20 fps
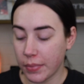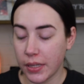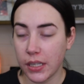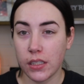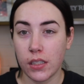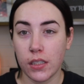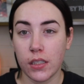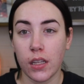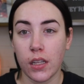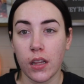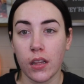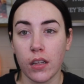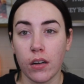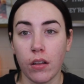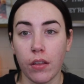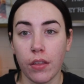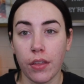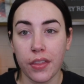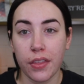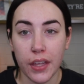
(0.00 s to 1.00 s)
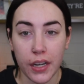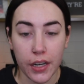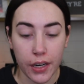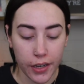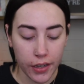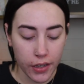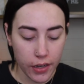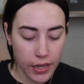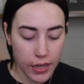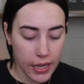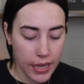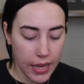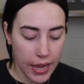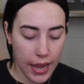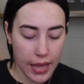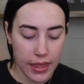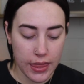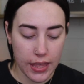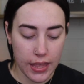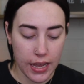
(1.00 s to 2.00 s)
because it's a little thinner.
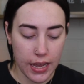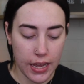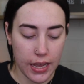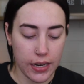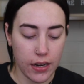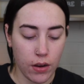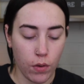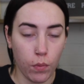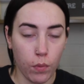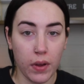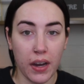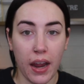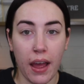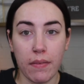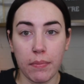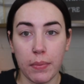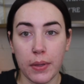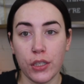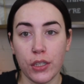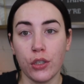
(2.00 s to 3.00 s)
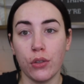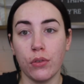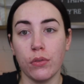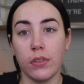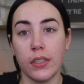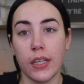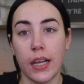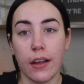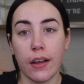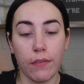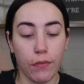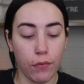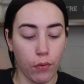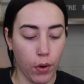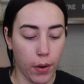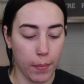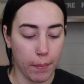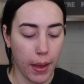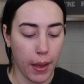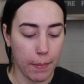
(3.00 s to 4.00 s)
And then what I've been using
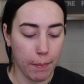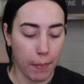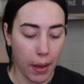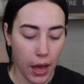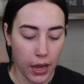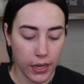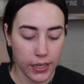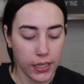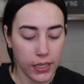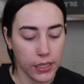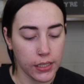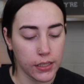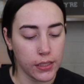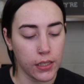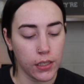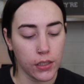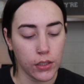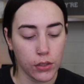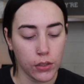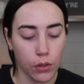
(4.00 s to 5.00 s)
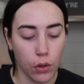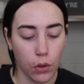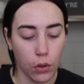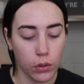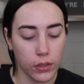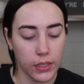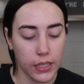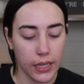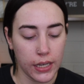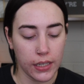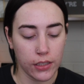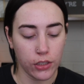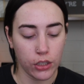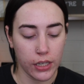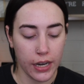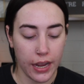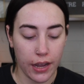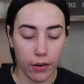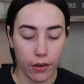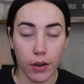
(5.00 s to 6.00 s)
for my body is the Sol de
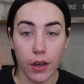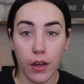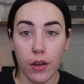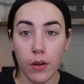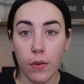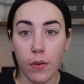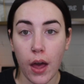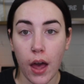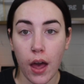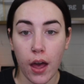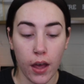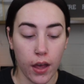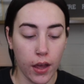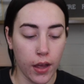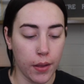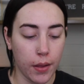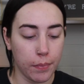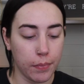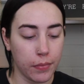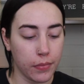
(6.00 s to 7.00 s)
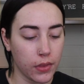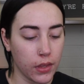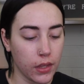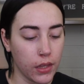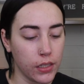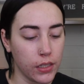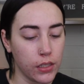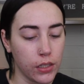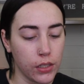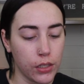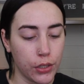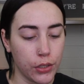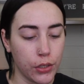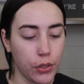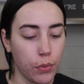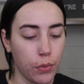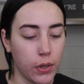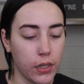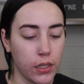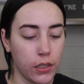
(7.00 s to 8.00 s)
Janeiro. This is their
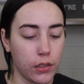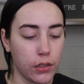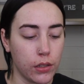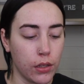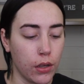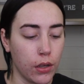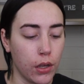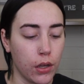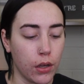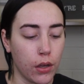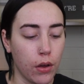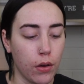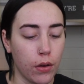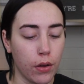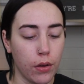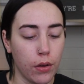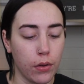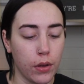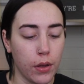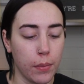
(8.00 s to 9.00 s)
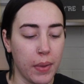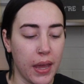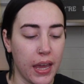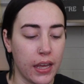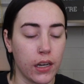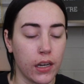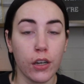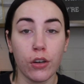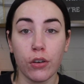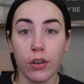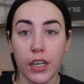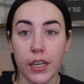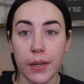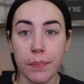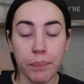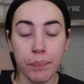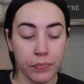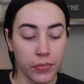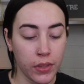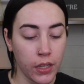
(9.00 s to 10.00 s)
new one. It's the Coco Cabana
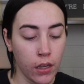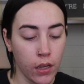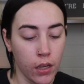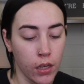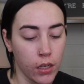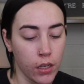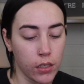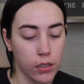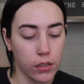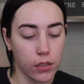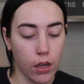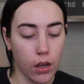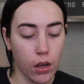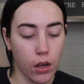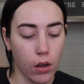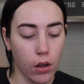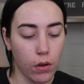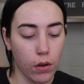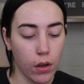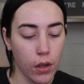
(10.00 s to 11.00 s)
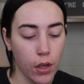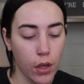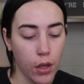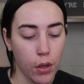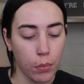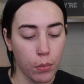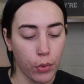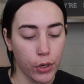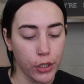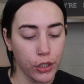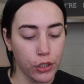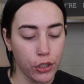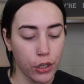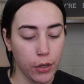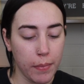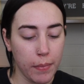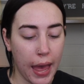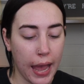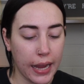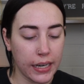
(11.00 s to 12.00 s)
cream. So
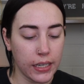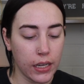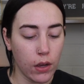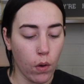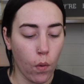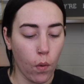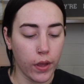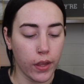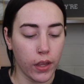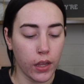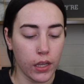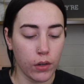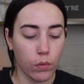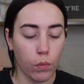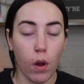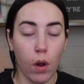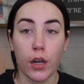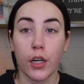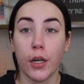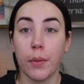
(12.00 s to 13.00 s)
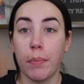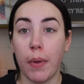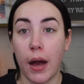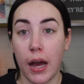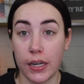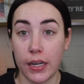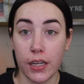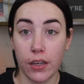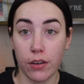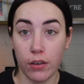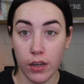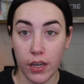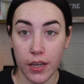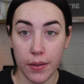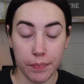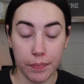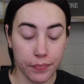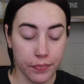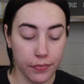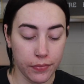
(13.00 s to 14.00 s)
Moisture Magnet Oil and Water Body
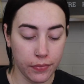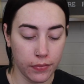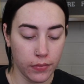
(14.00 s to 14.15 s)
Cream.